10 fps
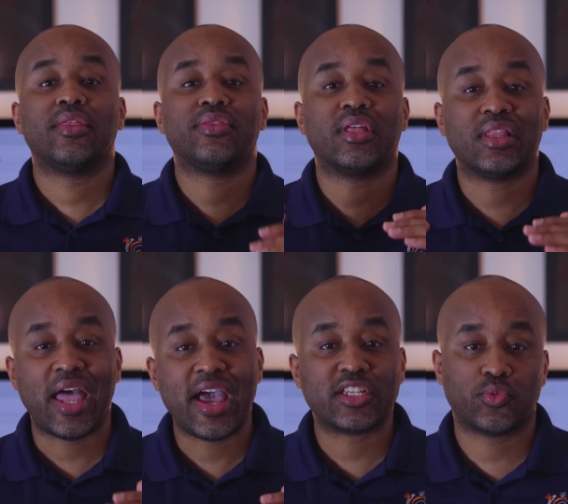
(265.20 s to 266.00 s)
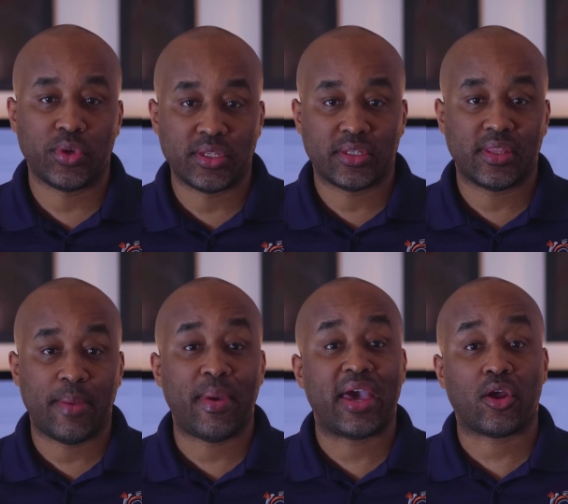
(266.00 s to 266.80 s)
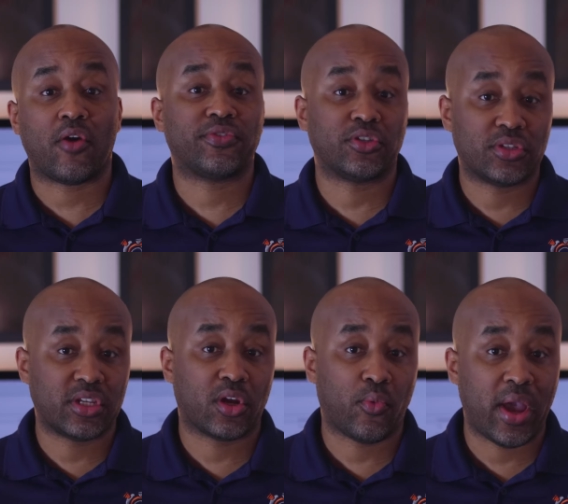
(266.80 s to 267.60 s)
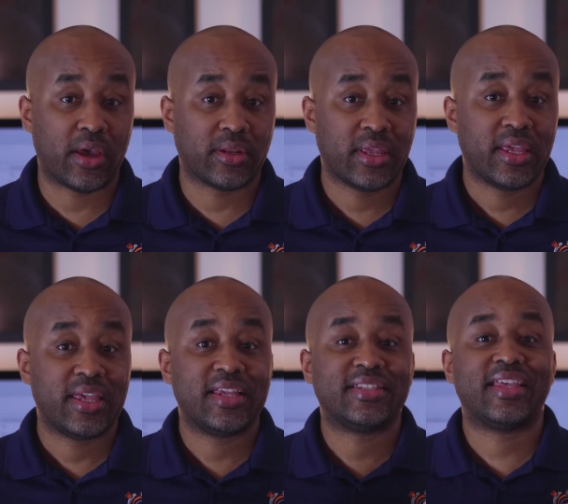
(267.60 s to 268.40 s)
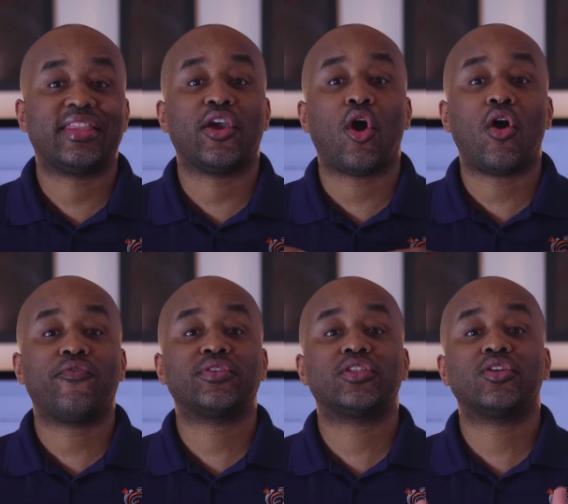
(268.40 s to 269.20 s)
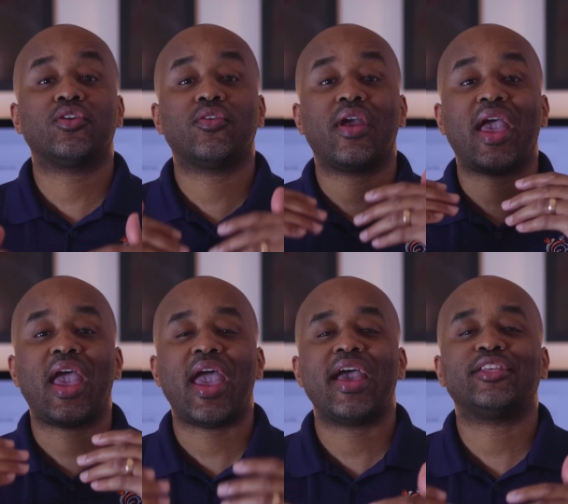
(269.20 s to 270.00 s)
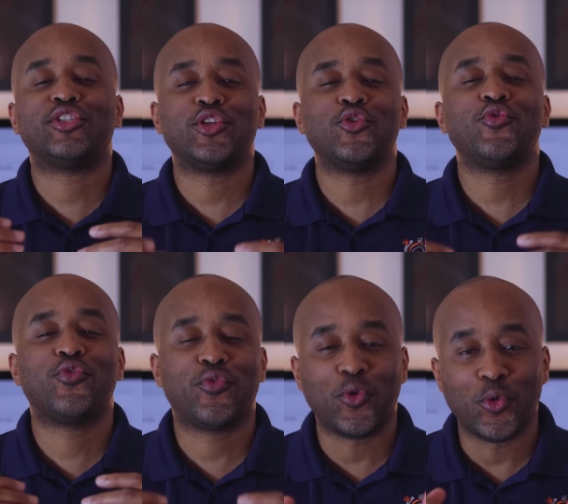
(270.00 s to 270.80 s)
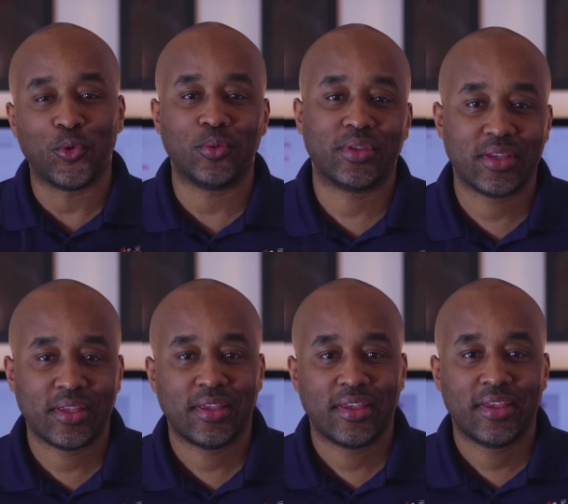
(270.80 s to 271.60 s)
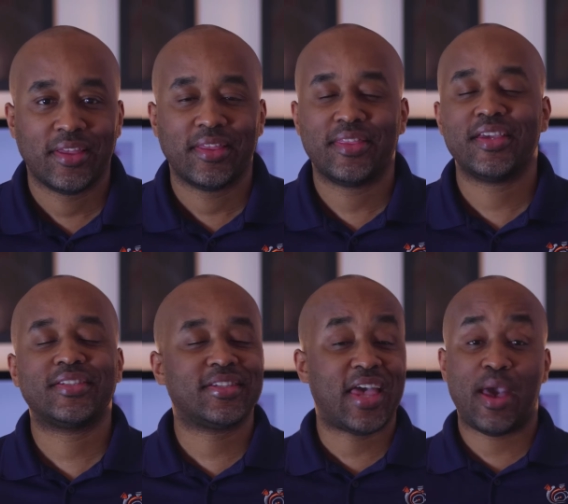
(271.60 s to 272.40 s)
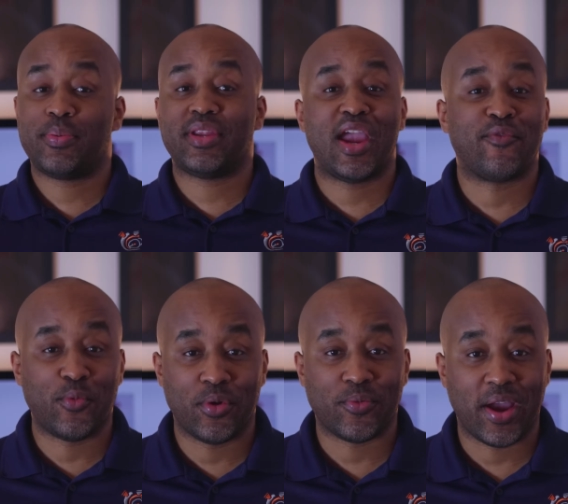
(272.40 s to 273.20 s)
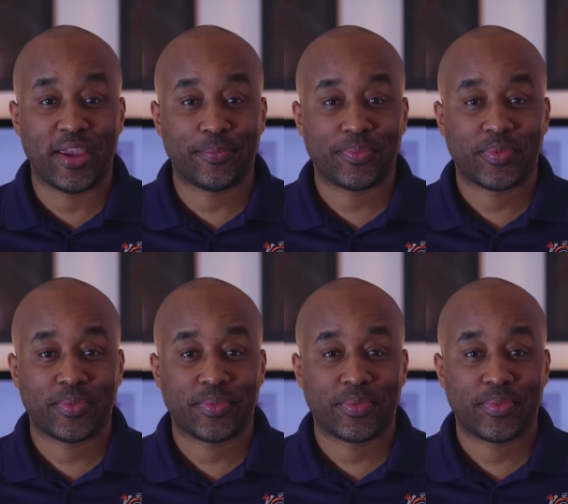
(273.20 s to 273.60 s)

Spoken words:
The last reason that bad officers stick around is that the officer had you fooled. This has happened to everyone, right?